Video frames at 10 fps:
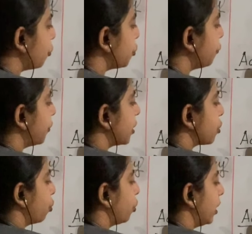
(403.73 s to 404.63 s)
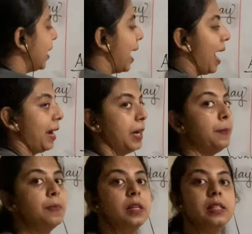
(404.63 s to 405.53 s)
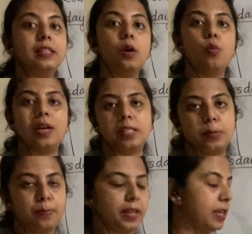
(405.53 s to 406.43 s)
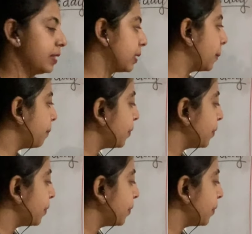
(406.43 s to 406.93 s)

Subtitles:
are going to first only add up the ones place.